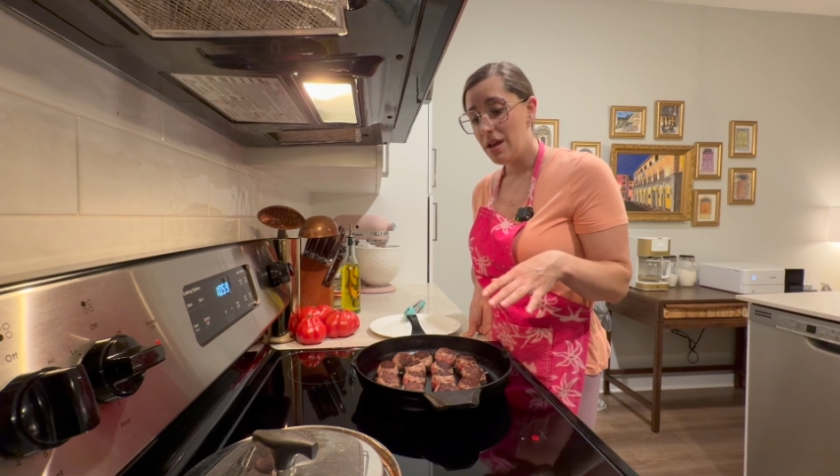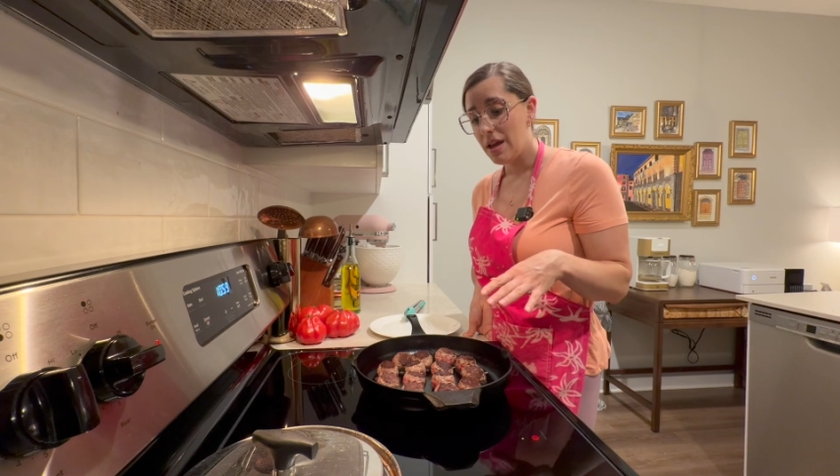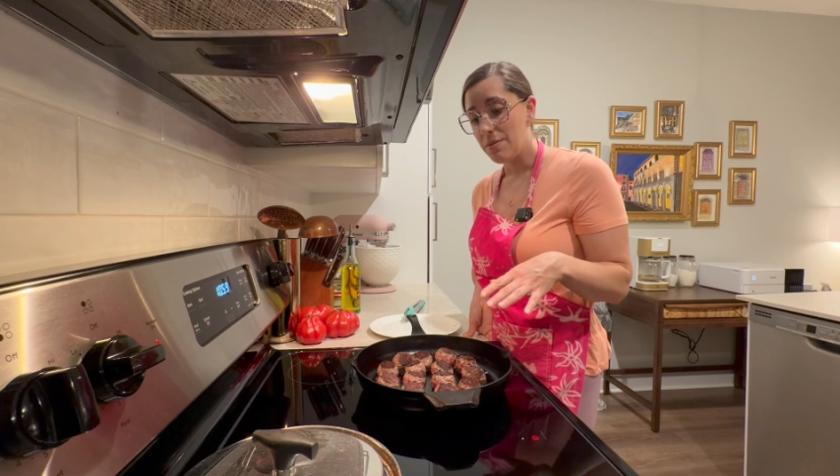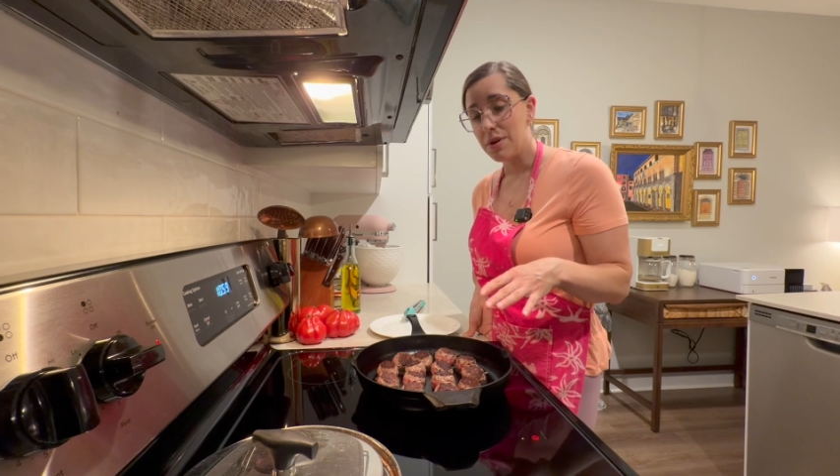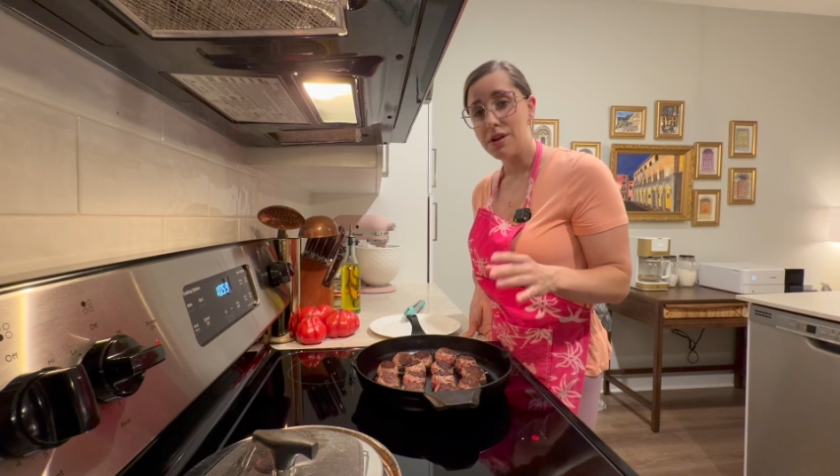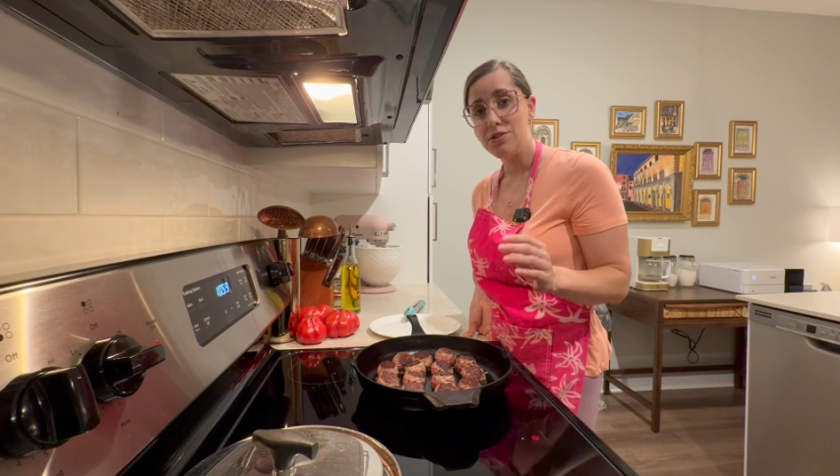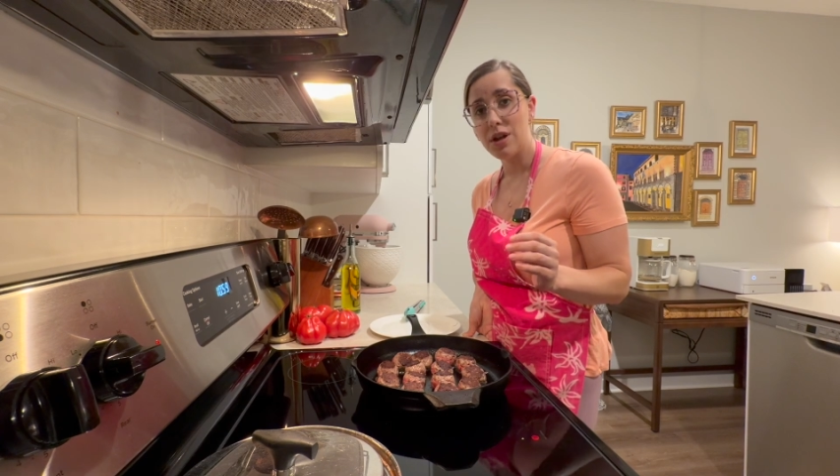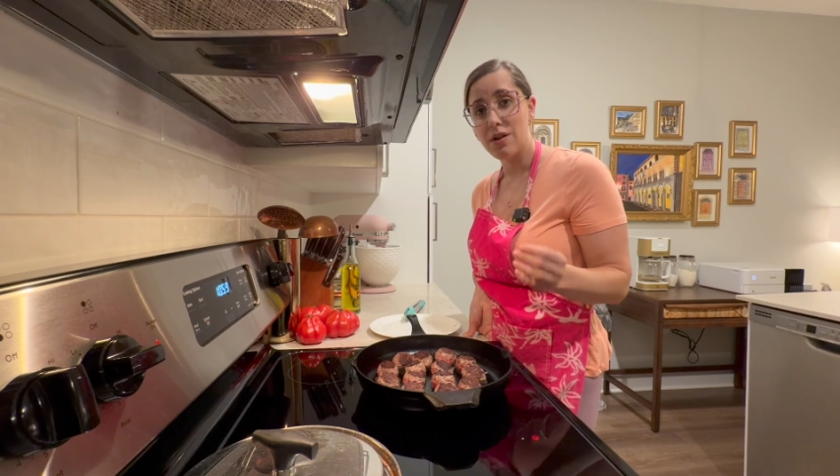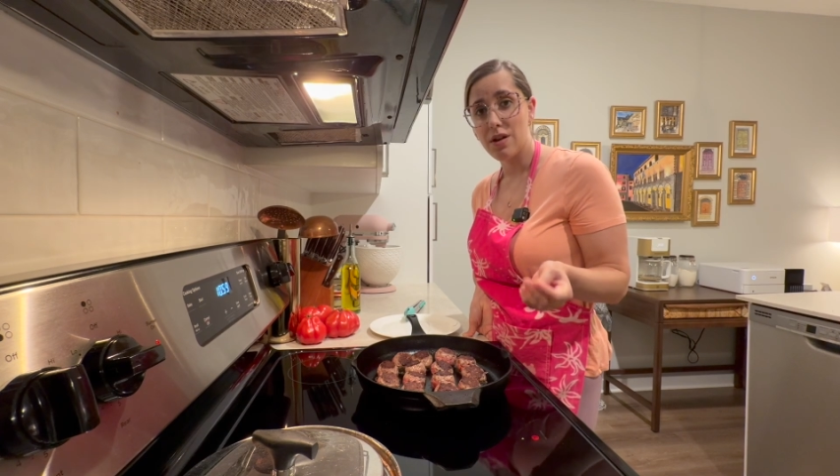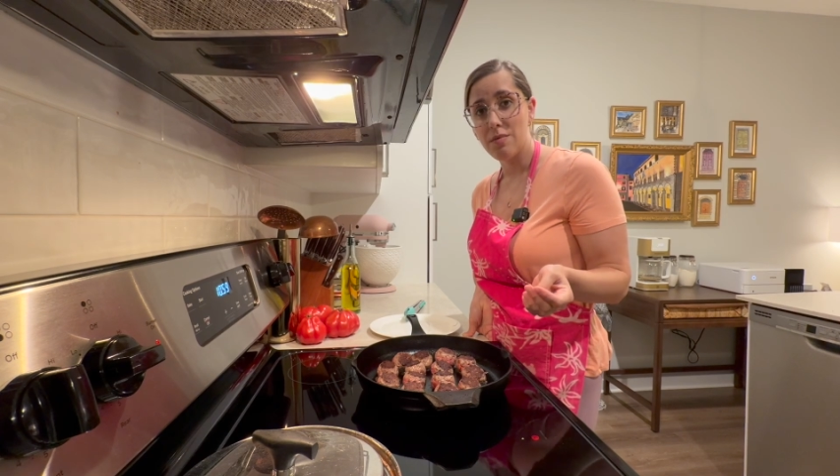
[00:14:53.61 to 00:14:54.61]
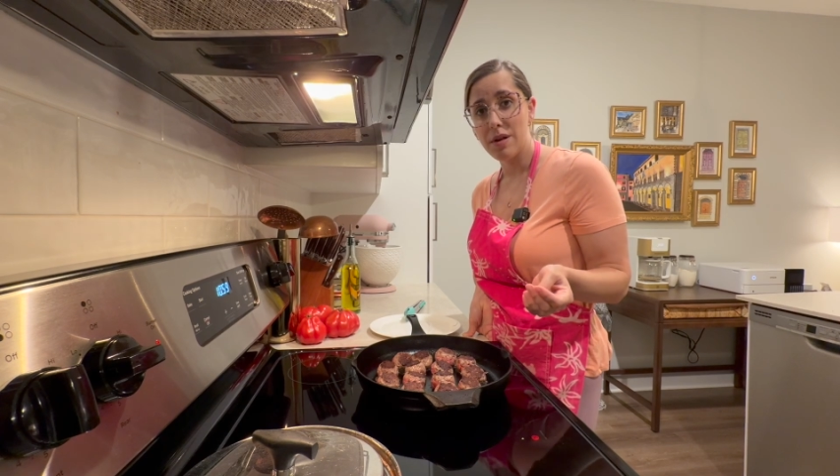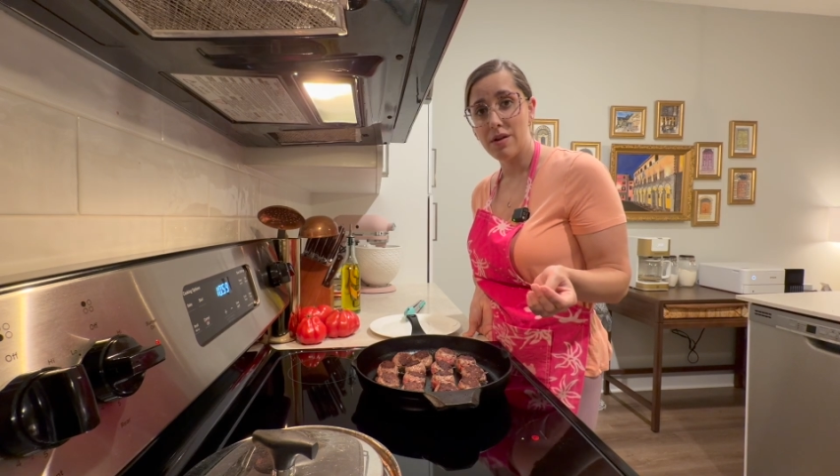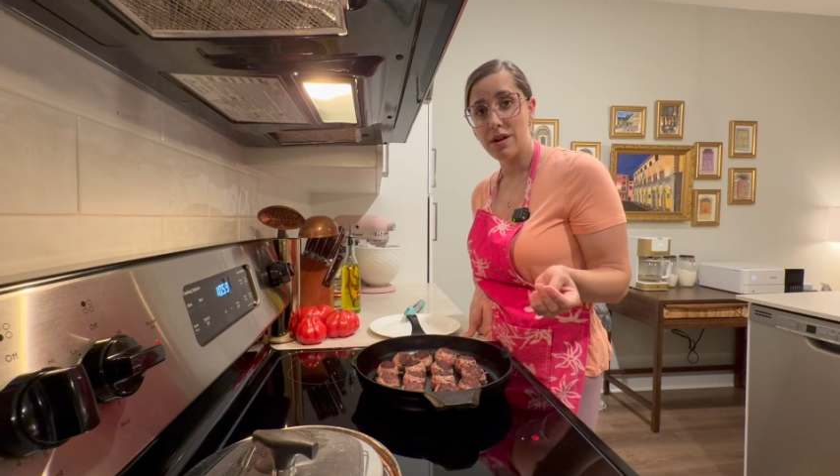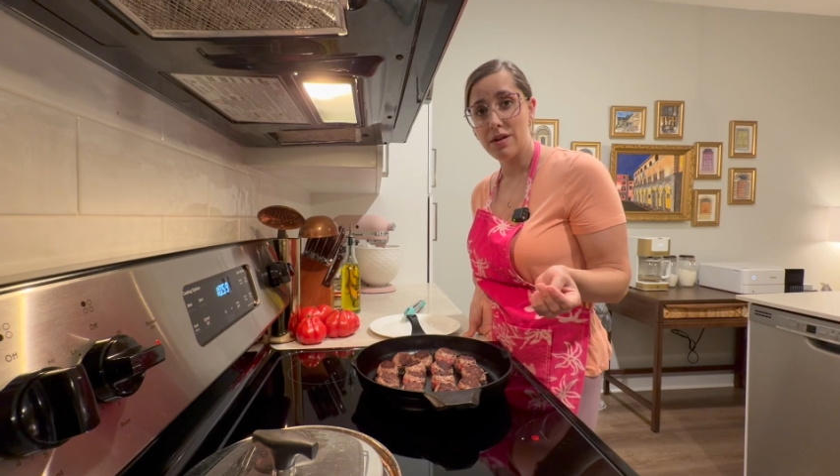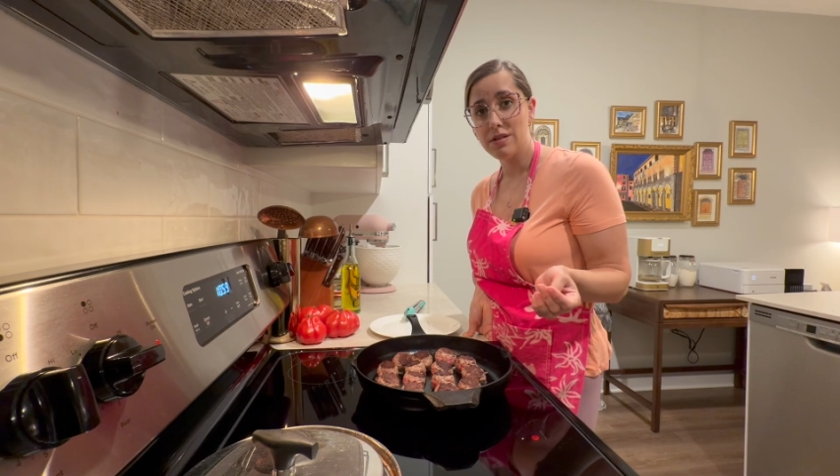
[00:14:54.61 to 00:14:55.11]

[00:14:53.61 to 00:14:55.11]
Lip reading: and we're going to check on our marinara